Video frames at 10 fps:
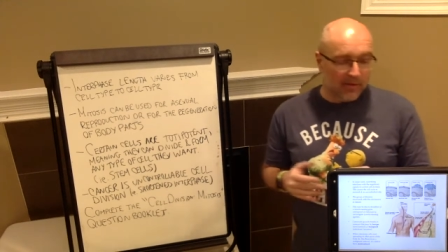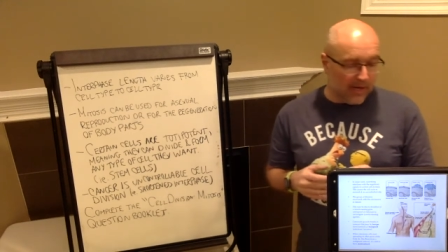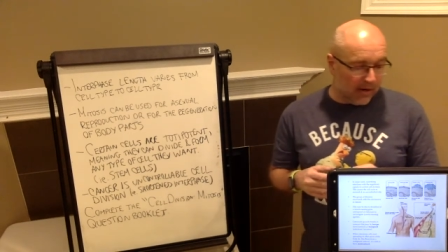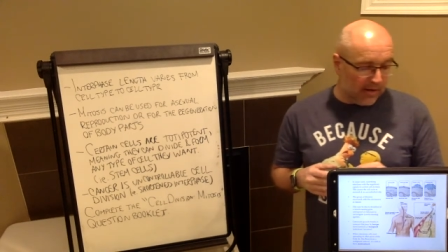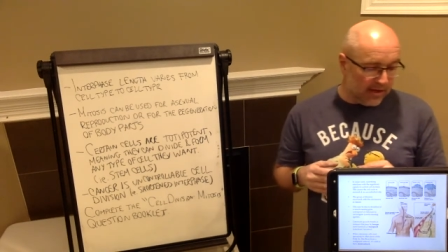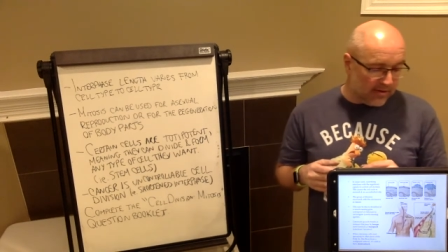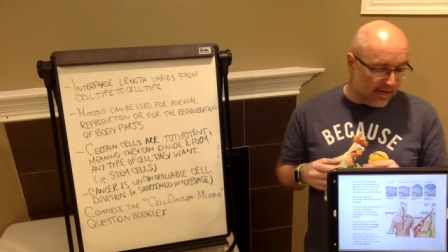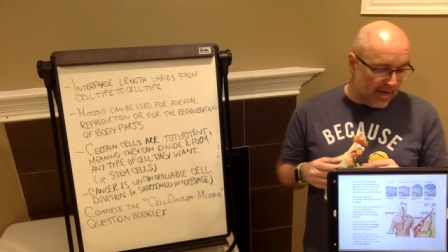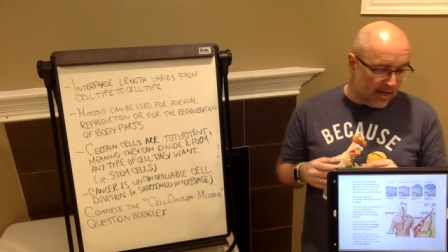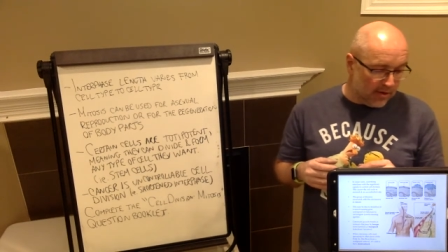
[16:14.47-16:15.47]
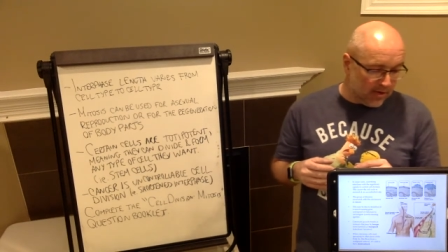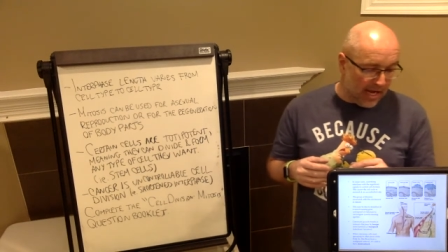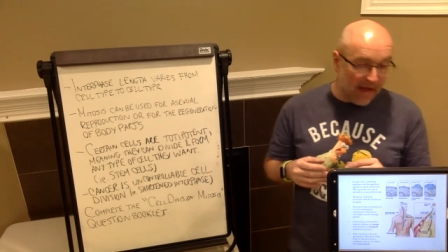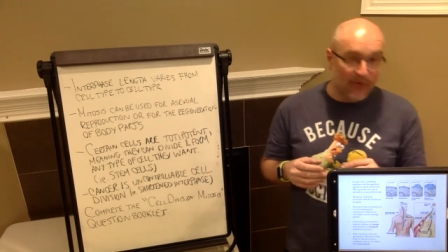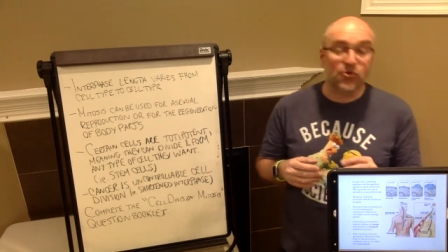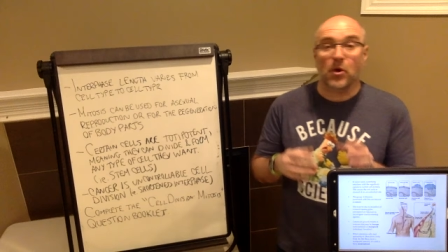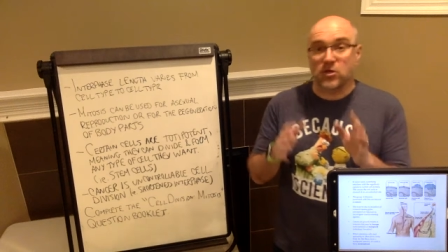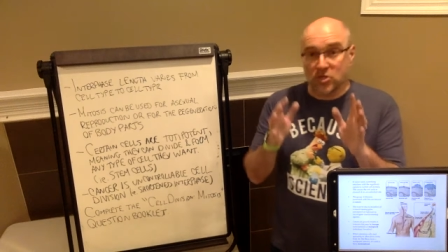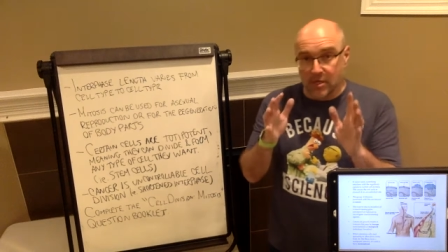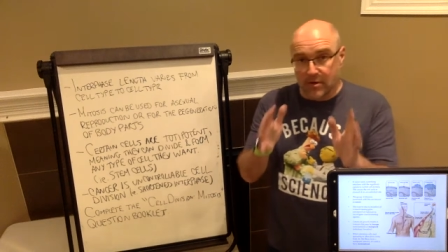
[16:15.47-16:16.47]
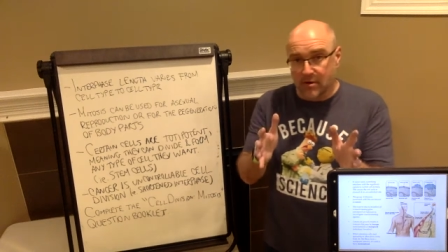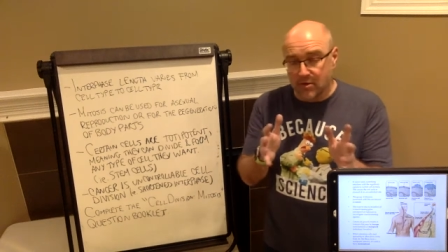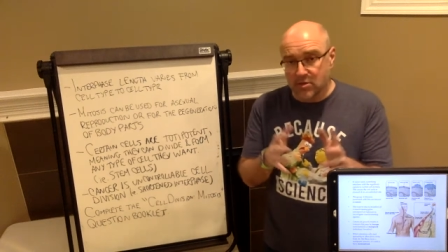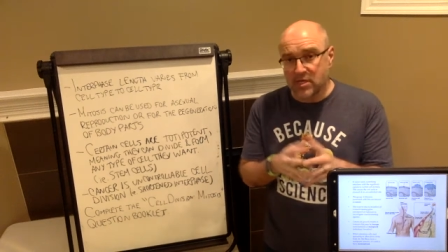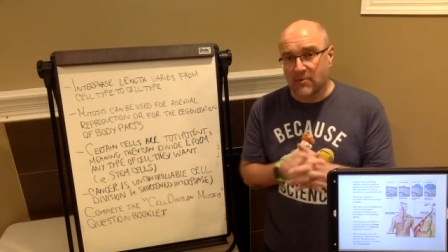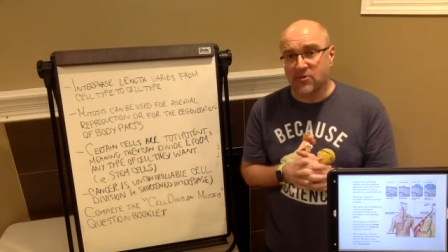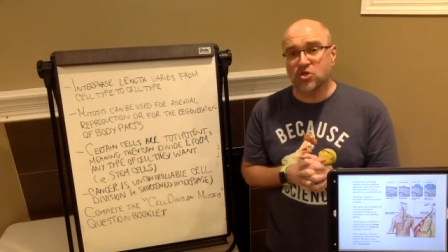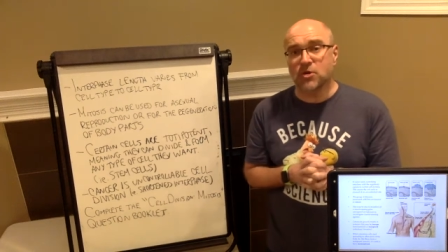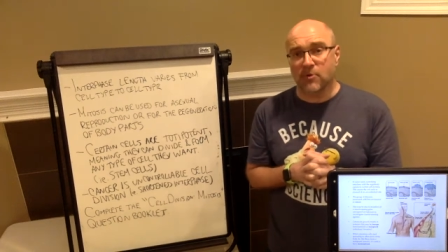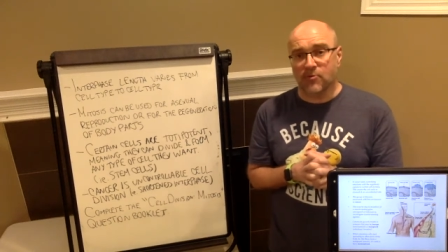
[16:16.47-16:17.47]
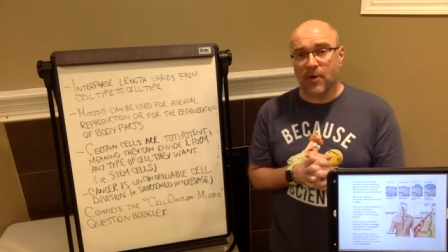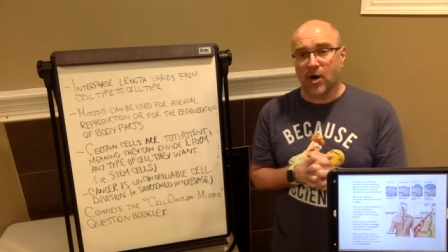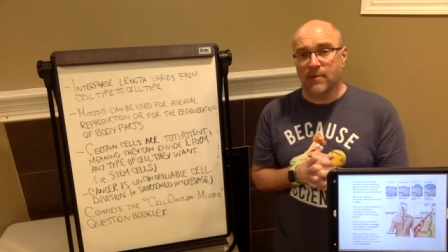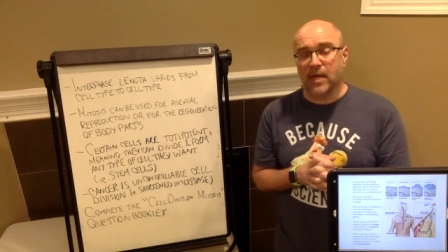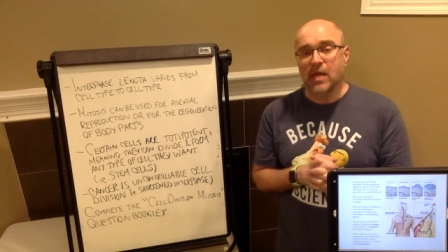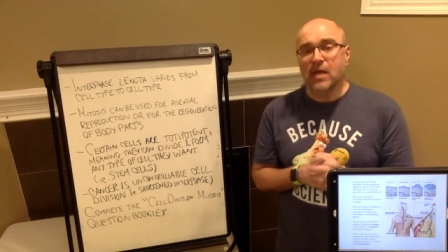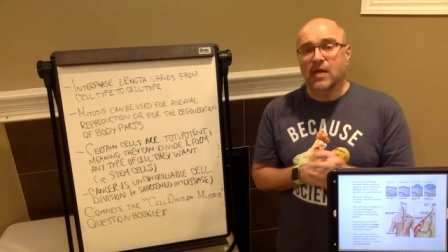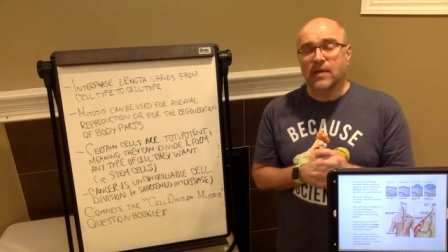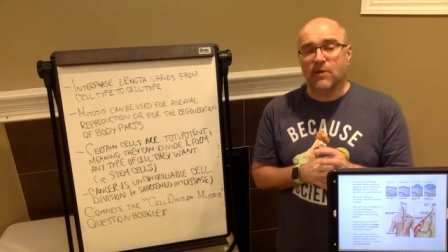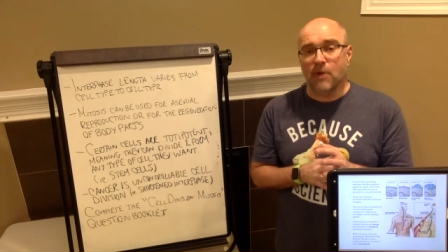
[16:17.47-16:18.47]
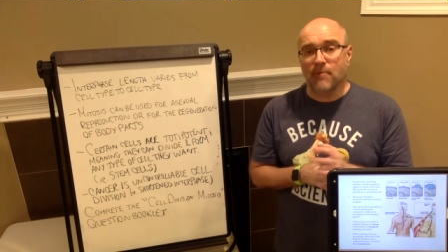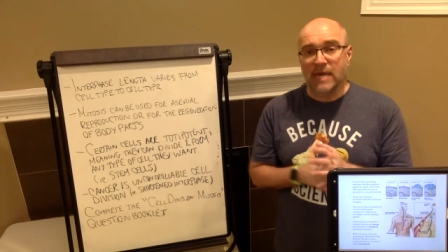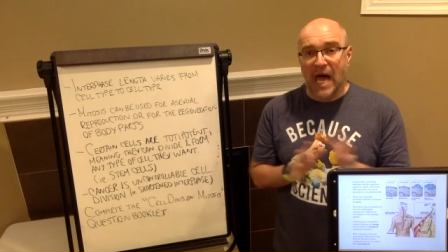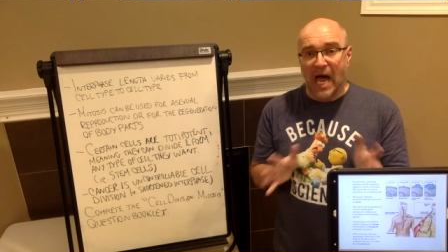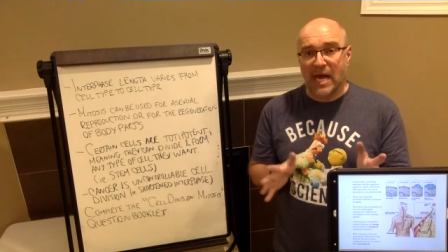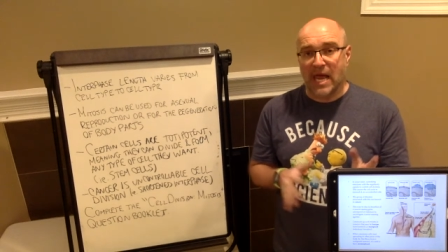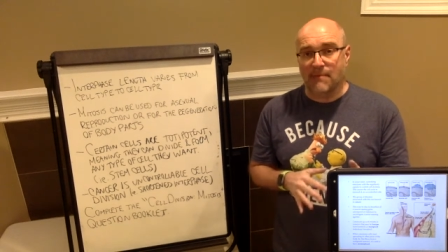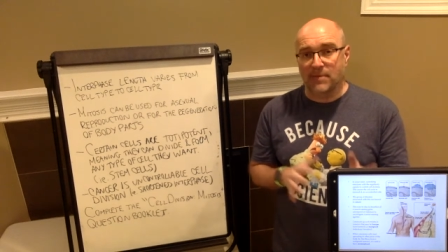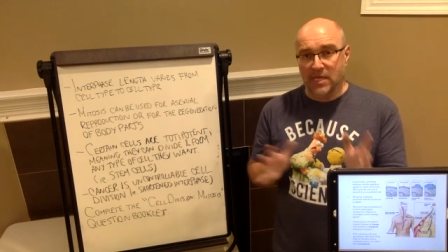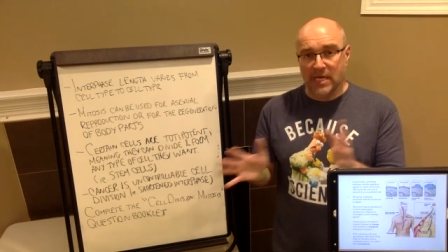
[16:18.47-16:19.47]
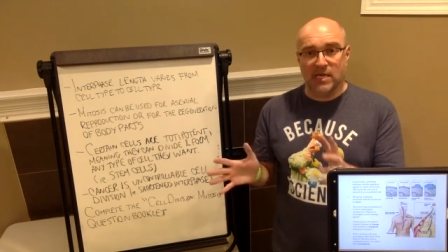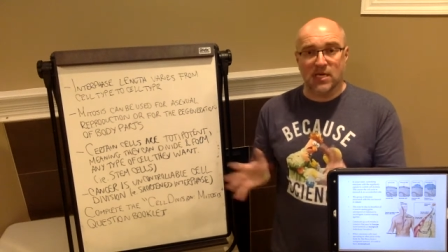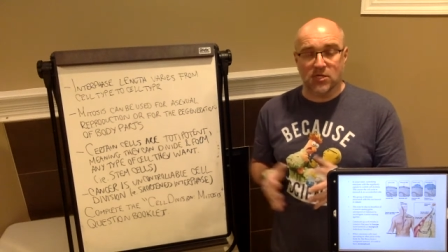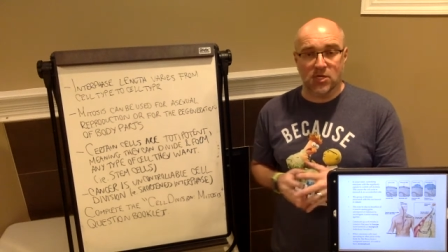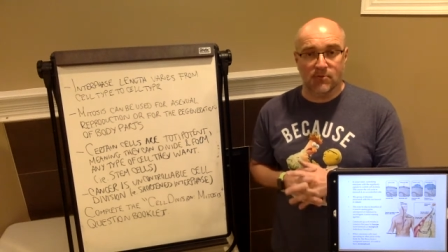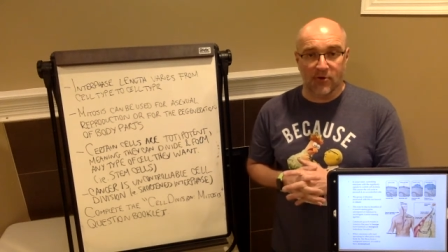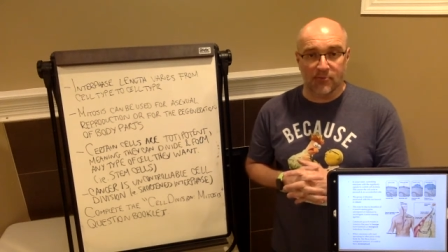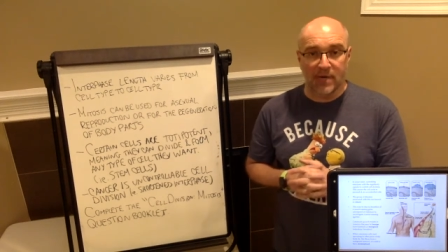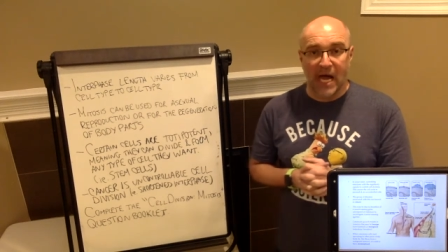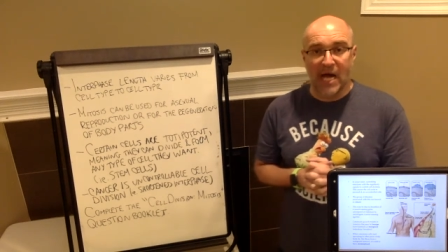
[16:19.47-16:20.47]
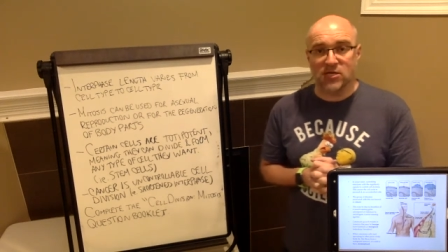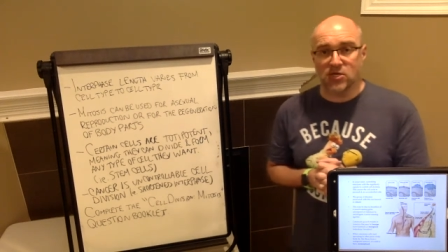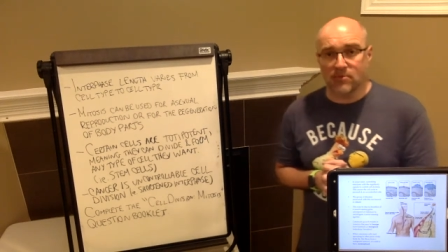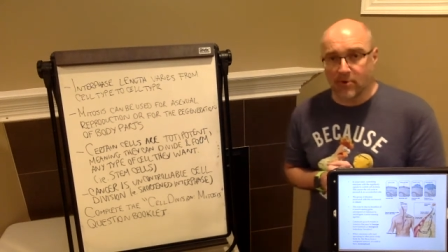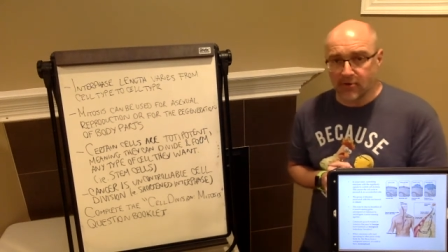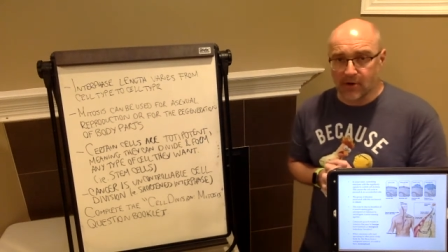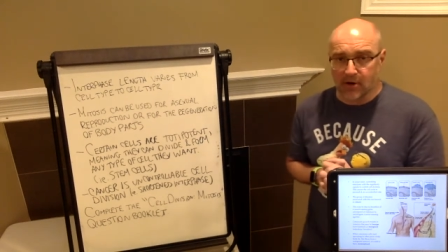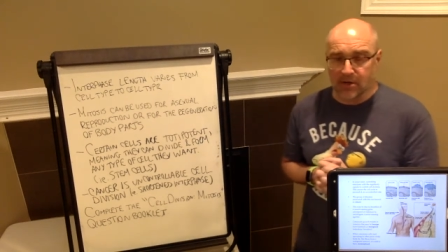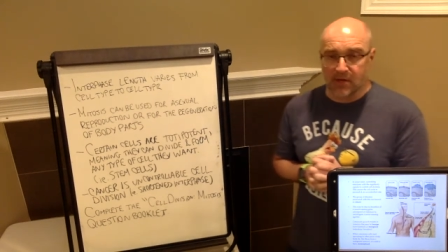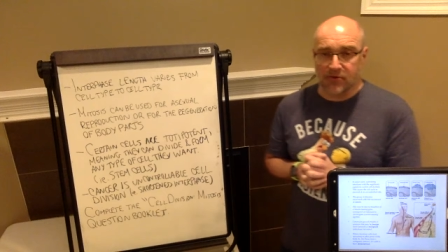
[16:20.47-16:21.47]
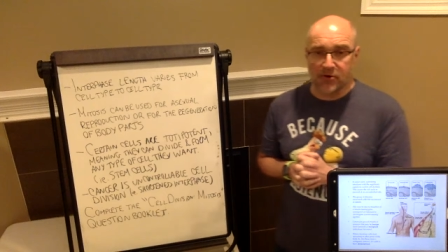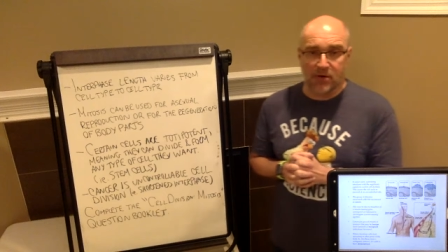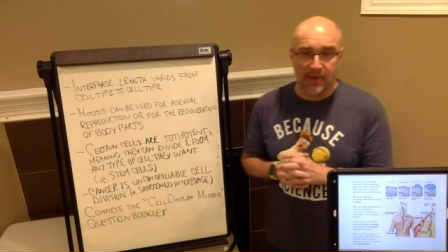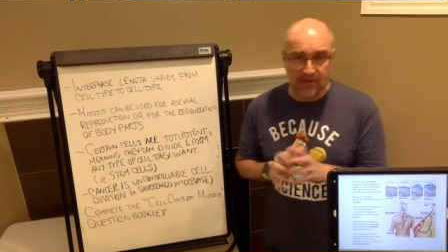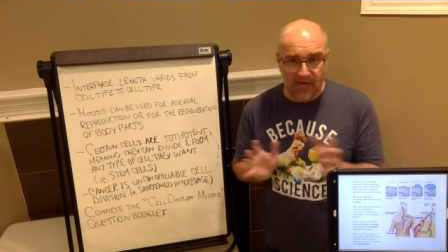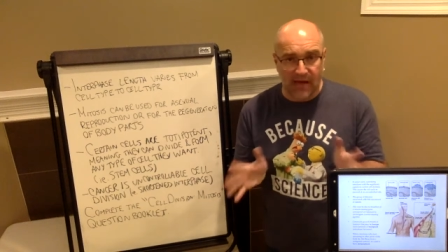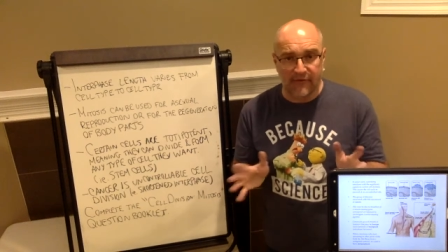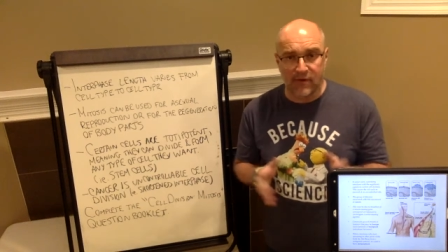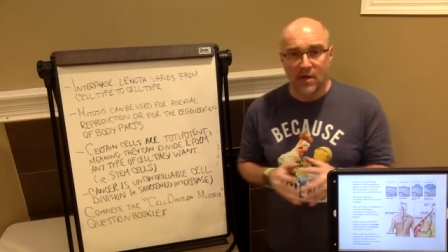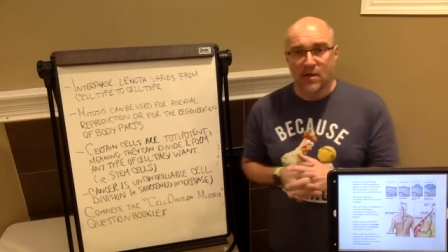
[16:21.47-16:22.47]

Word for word: There is, uh, you can have, sorry, there are two types of tumors, pardon me. There are benign and malignant tumors. Benign tumors are considered to be safe.